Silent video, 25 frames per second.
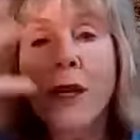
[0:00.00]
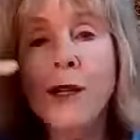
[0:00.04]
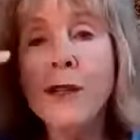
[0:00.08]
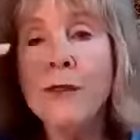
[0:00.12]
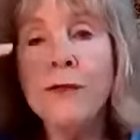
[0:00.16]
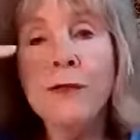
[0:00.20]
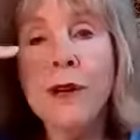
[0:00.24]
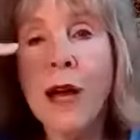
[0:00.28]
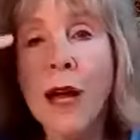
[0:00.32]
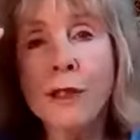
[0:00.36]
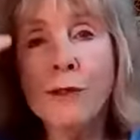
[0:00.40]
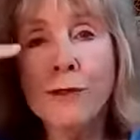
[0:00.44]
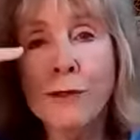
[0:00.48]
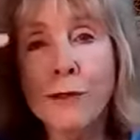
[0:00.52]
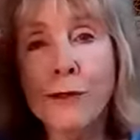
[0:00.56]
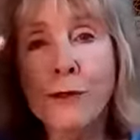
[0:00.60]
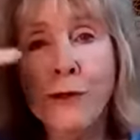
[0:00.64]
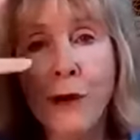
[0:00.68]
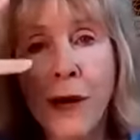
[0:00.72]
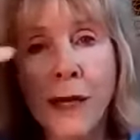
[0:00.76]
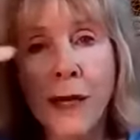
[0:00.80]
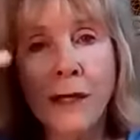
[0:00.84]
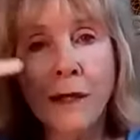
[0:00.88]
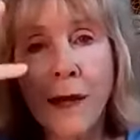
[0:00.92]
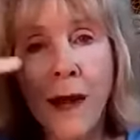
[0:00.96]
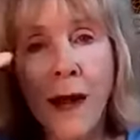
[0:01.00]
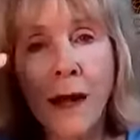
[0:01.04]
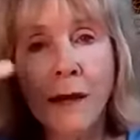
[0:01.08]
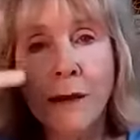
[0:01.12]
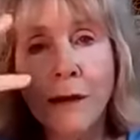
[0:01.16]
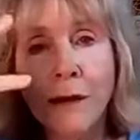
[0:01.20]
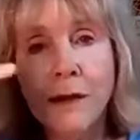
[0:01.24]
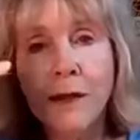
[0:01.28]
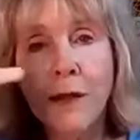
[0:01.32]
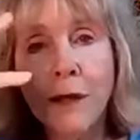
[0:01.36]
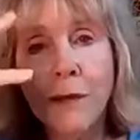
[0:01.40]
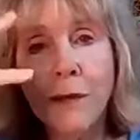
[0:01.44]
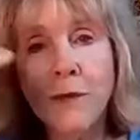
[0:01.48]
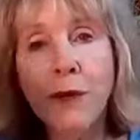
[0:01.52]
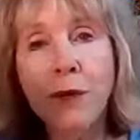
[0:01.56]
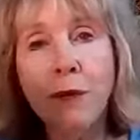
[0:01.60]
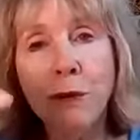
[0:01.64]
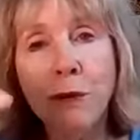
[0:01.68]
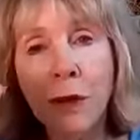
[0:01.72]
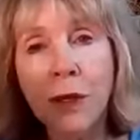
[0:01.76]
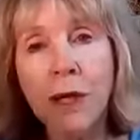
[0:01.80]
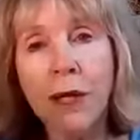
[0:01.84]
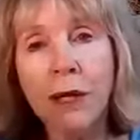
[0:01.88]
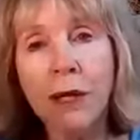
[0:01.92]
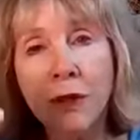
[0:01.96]
You've got great
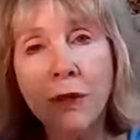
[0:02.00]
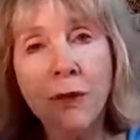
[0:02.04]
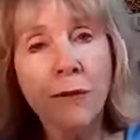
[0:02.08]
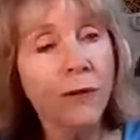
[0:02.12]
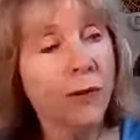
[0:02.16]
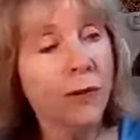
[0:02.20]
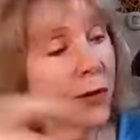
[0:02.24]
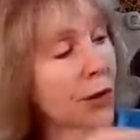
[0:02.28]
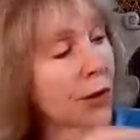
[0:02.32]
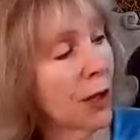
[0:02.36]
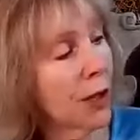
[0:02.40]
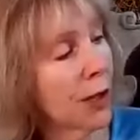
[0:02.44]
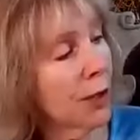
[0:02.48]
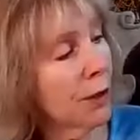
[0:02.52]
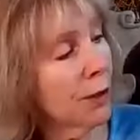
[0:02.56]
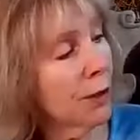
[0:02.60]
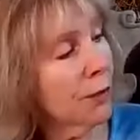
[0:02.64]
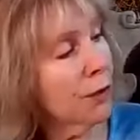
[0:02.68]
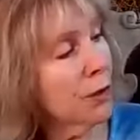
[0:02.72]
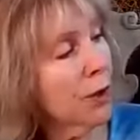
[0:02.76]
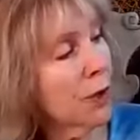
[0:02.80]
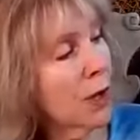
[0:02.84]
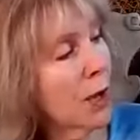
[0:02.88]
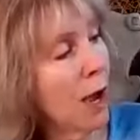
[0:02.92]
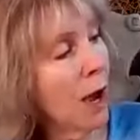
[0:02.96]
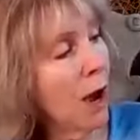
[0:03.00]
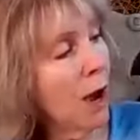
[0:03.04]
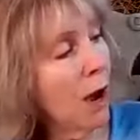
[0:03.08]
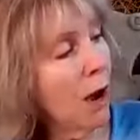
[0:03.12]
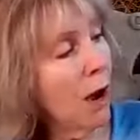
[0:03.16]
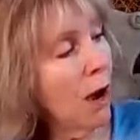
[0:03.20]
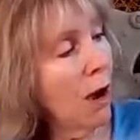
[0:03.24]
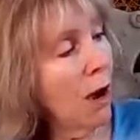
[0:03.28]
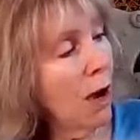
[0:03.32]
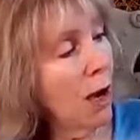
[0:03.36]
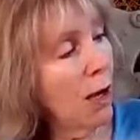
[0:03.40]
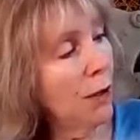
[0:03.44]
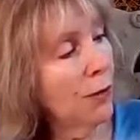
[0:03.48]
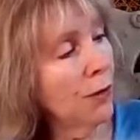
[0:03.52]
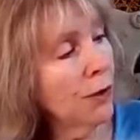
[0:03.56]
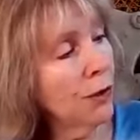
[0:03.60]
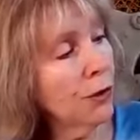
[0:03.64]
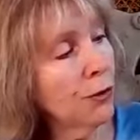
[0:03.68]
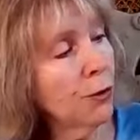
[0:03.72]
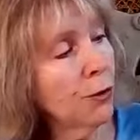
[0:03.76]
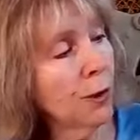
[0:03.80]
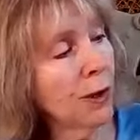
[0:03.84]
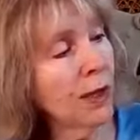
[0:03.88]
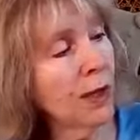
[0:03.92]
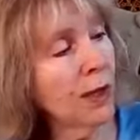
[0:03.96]
communicative skills. On the
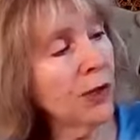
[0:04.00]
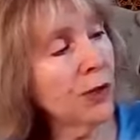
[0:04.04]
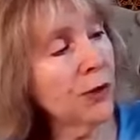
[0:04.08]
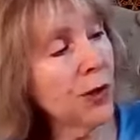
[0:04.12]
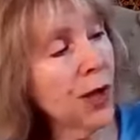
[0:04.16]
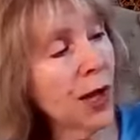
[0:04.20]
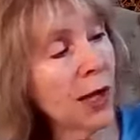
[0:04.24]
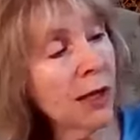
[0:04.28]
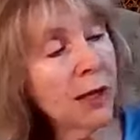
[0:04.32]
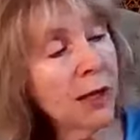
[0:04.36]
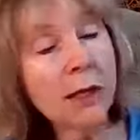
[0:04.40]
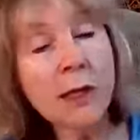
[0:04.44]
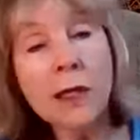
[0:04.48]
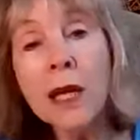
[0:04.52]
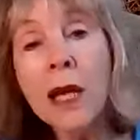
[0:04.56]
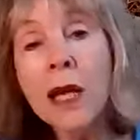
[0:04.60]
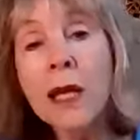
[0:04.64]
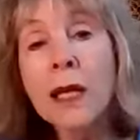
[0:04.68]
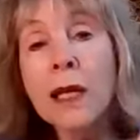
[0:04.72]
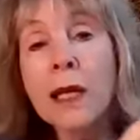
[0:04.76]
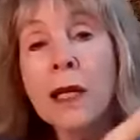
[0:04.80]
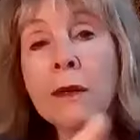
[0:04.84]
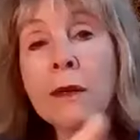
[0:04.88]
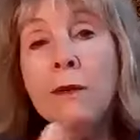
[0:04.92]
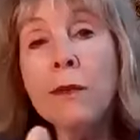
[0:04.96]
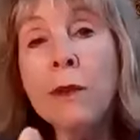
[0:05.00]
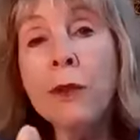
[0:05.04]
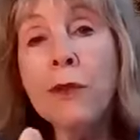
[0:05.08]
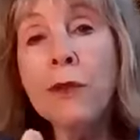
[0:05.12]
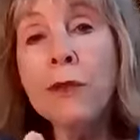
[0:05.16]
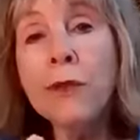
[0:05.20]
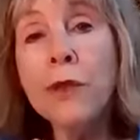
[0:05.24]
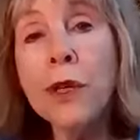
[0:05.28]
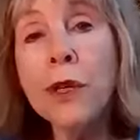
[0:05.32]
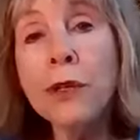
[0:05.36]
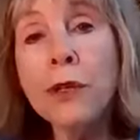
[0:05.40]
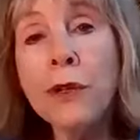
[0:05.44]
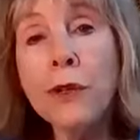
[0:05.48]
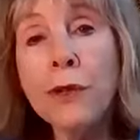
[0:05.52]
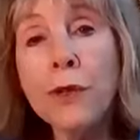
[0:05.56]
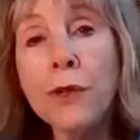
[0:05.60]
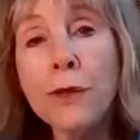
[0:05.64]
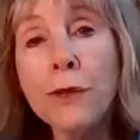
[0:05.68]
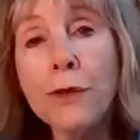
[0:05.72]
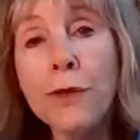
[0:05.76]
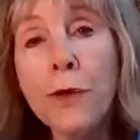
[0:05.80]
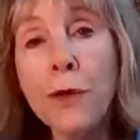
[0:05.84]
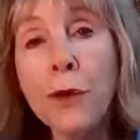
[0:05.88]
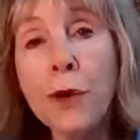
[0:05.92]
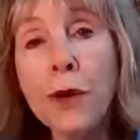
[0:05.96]
22nd, it moves into
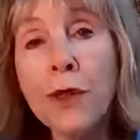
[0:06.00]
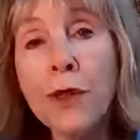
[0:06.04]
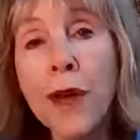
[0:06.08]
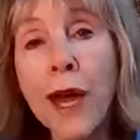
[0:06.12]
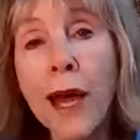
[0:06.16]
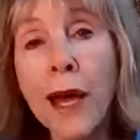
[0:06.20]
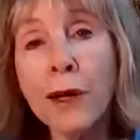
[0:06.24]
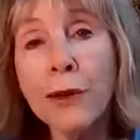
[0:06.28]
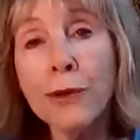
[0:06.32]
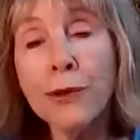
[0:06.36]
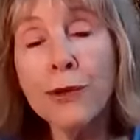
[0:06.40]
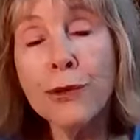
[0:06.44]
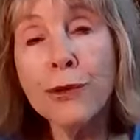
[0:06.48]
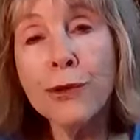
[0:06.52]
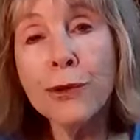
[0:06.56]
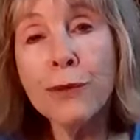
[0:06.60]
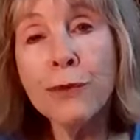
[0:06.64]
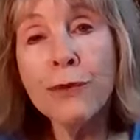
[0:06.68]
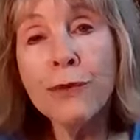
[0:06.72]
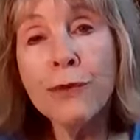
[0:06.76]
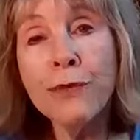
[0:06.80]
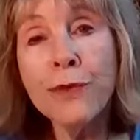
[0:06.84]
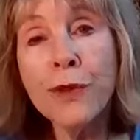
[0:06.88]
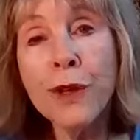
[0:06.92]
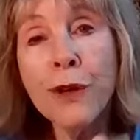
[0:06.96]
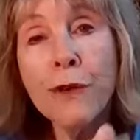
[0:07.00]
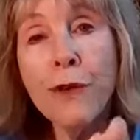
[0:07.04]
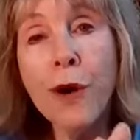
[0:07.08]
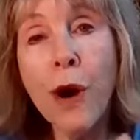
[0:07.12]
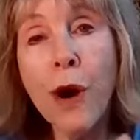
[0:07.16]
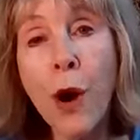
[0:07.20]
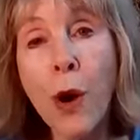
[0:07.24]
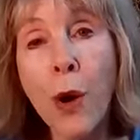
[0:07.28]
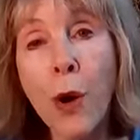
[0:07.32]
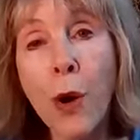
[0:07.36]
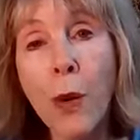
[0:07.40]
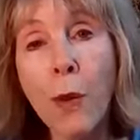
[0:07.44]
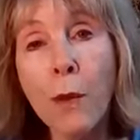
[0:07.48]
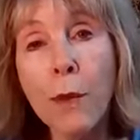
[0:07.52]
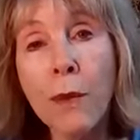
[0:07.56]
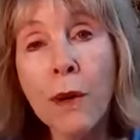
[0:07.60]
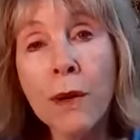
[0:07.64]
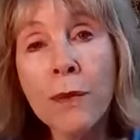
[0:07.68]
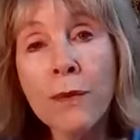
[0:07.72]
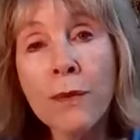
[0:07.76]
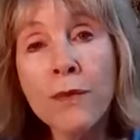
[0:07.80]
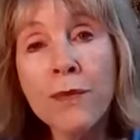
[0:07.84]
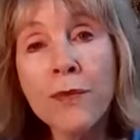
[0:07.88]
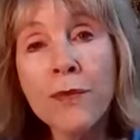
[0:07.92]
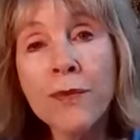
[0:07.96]
the fourth house of home,
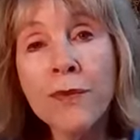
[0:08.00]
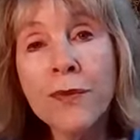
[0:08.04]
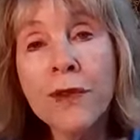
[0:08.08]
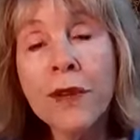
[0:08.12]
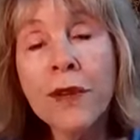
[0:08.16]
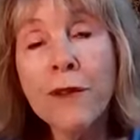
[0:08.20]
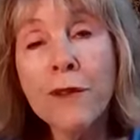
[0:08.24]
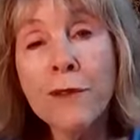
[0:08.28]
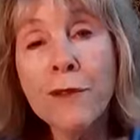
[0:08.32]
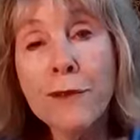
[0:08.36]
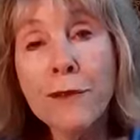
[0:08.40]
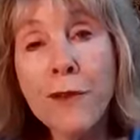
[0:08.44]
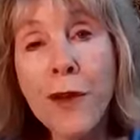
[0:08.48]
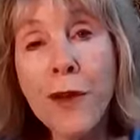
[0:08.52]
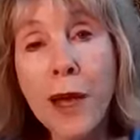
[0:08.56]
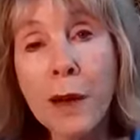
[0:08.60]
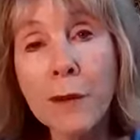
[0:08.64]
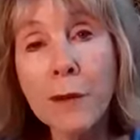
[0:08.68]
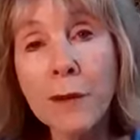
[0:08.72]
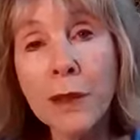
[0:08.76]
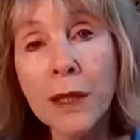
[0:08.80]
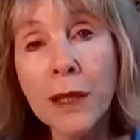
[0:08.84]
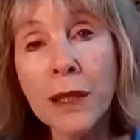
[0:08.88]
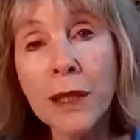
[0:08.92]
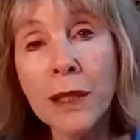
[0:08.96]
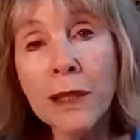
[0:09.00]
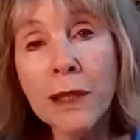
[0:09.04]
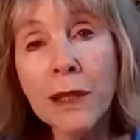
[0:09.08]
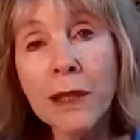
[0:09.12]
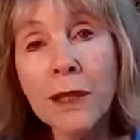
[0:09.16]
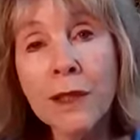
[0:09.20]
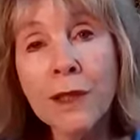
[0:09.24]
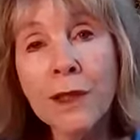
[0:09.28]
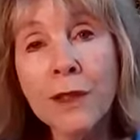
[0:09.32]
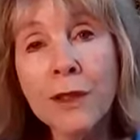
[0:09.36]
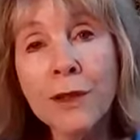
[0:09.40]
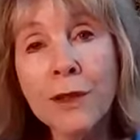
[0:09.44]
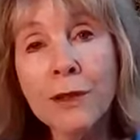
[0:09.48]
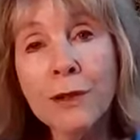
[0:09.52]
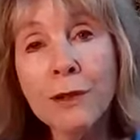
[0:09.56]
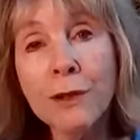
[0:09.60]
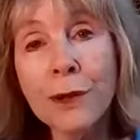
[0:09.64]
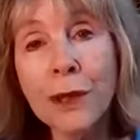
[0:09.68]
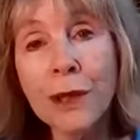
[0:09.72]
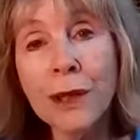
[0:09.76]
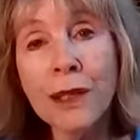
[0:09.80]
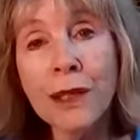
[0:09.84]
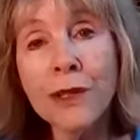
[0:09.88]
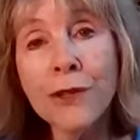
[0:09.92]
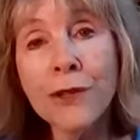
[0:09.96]
family,
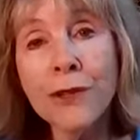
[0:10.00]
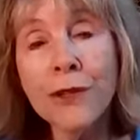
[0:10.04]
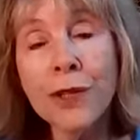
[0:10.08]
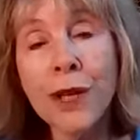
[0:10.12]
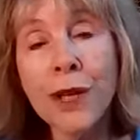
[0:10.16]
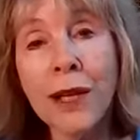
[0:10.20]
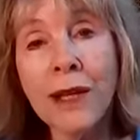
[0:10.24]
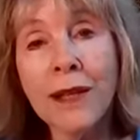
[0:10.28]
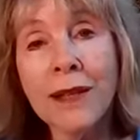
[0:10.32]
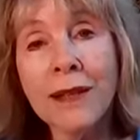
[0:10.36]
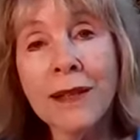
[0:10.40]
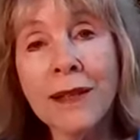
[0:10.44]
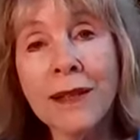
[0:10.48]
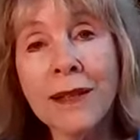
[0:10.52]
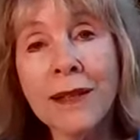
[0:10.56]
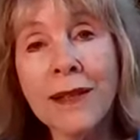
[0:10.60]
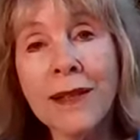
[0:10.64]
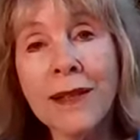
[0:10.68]
real estate.